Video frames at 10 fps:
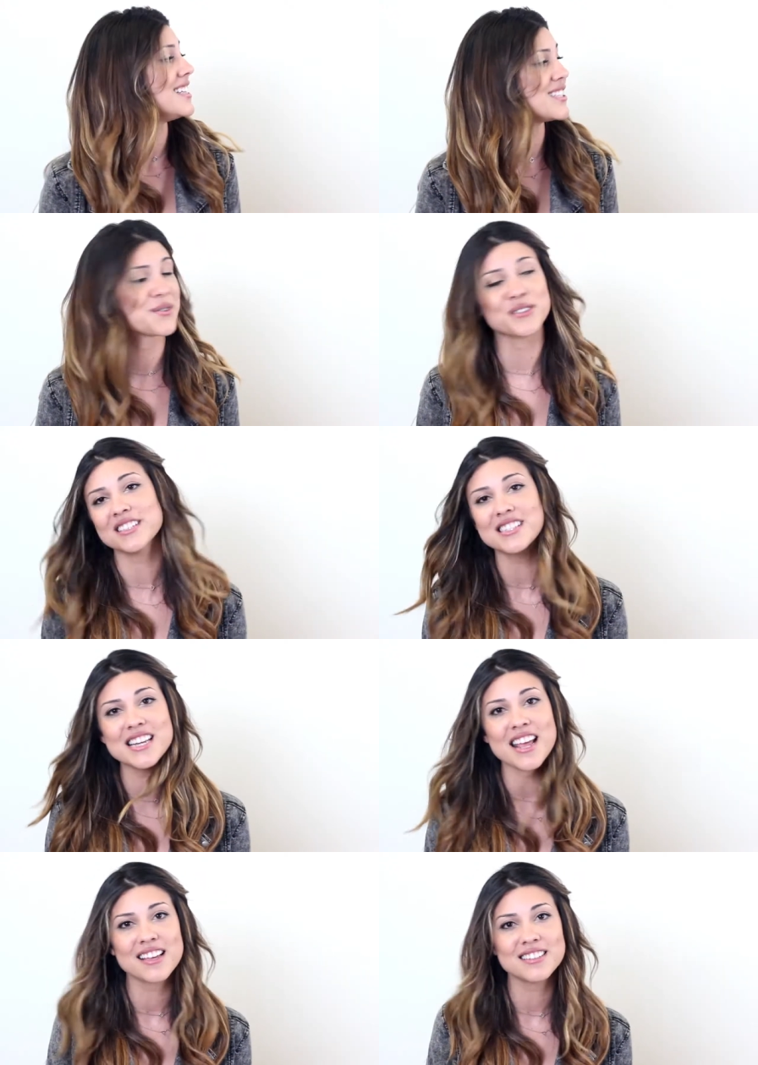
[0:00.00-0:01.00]
He's here with us
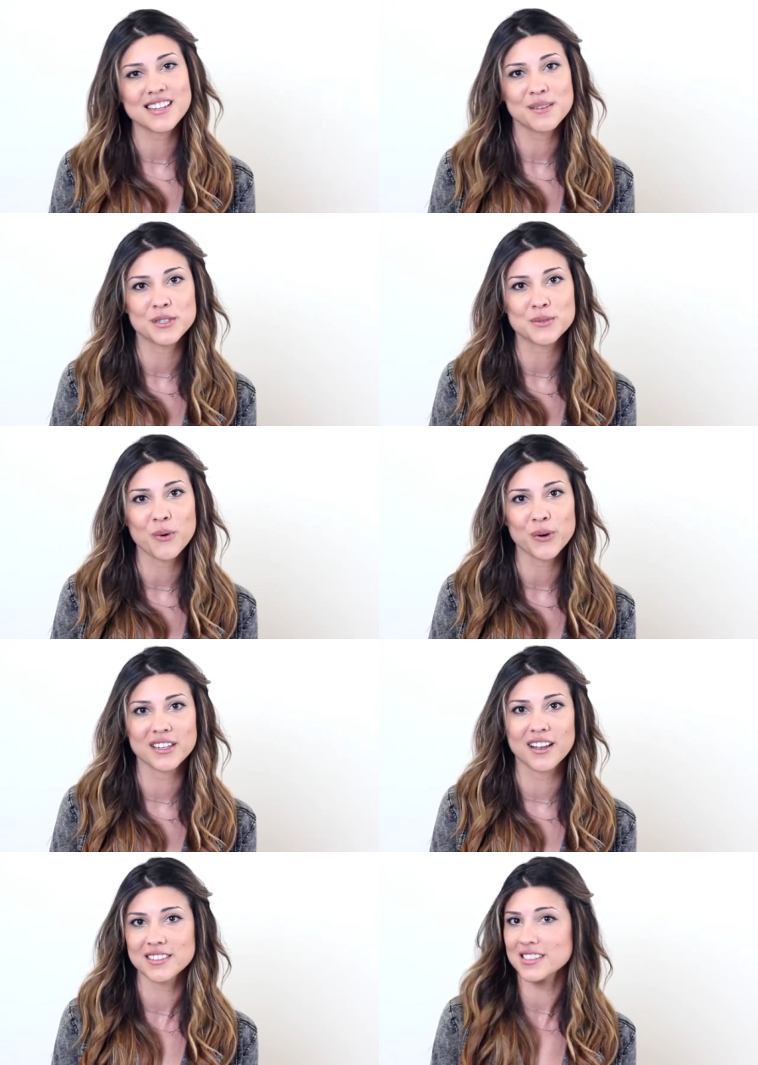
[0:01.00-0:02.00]
today. His name is
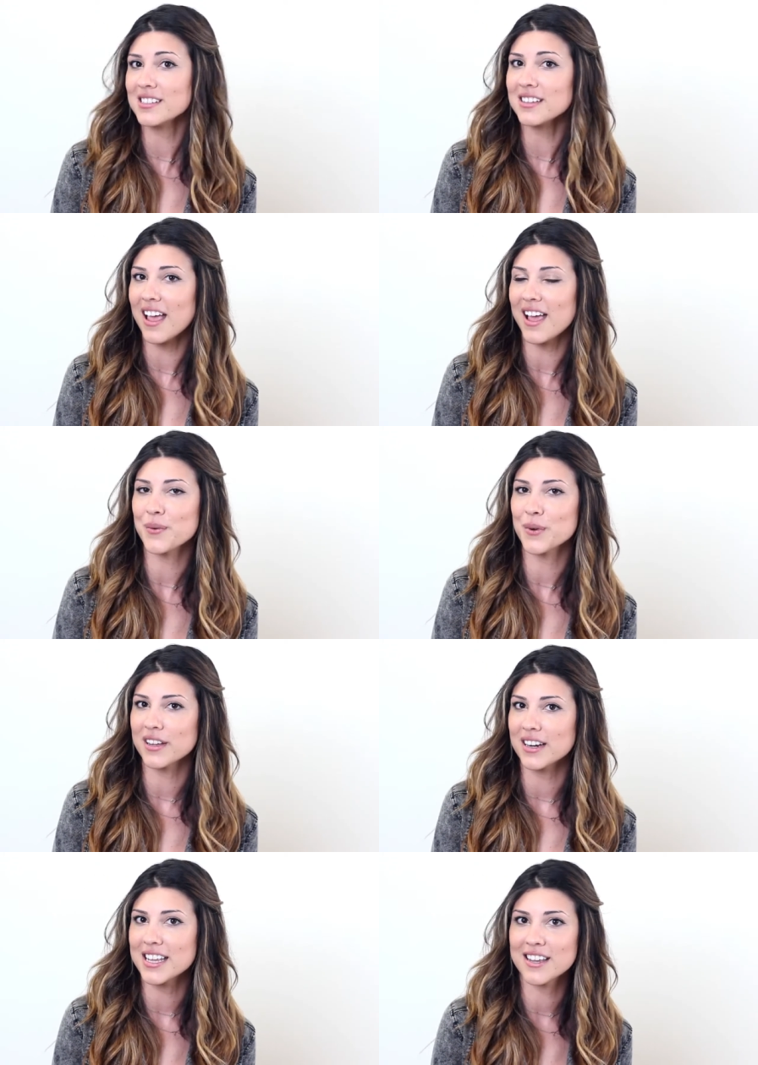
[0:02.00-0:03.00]
Morten Larsen, and we're
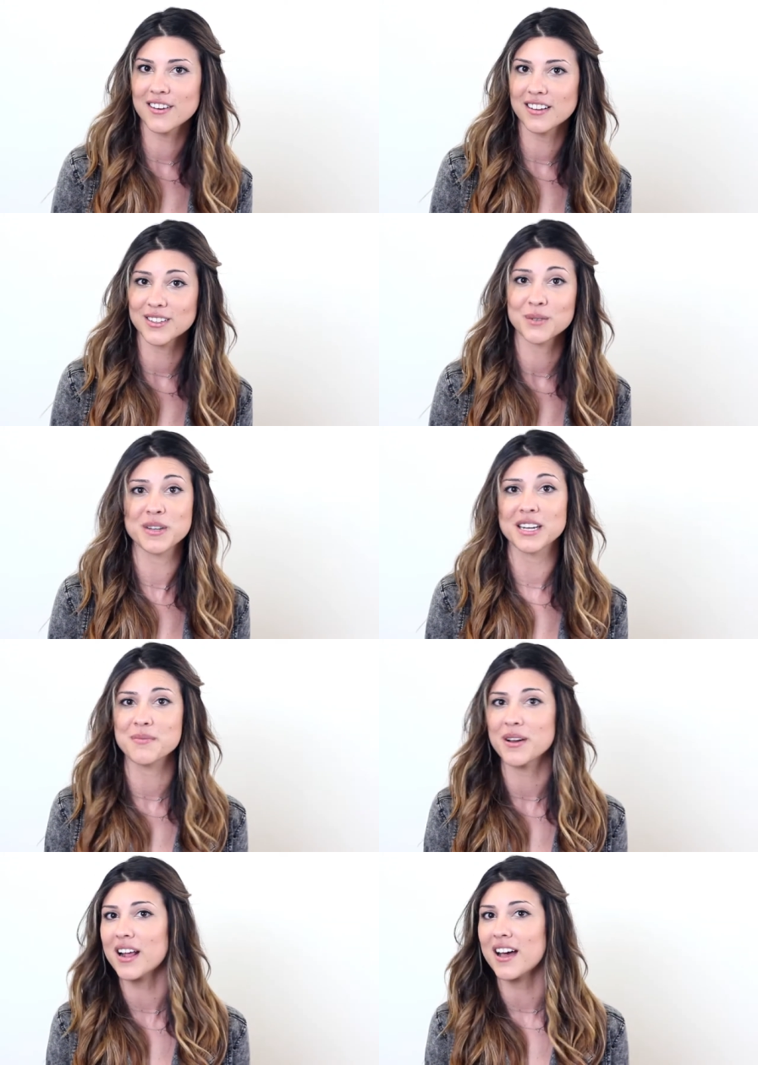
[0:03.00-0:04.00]
going to hear a little bit
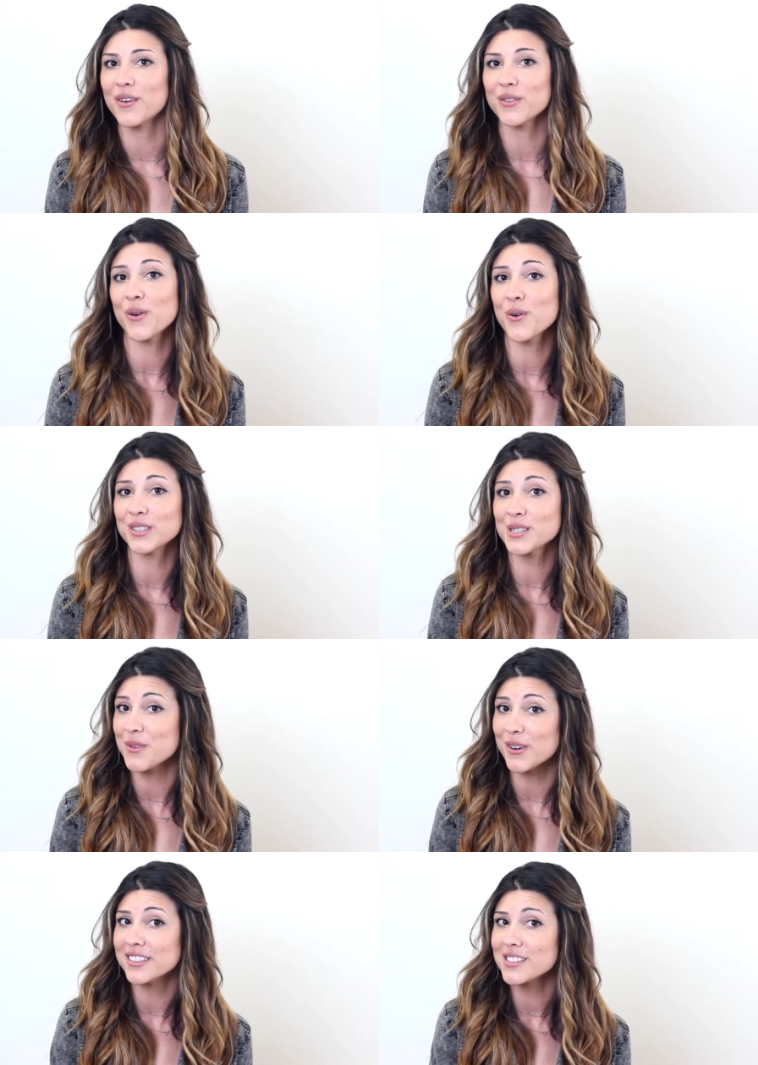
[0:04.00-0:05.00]
about how the whole
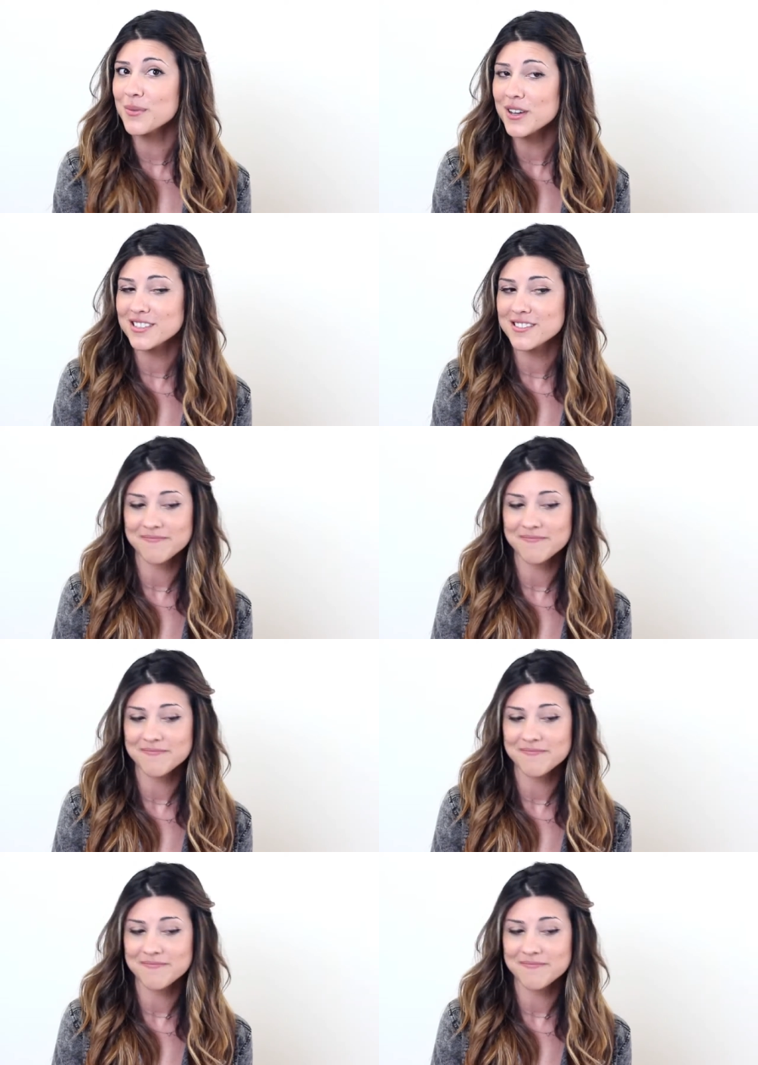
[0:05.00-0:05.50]
experience was.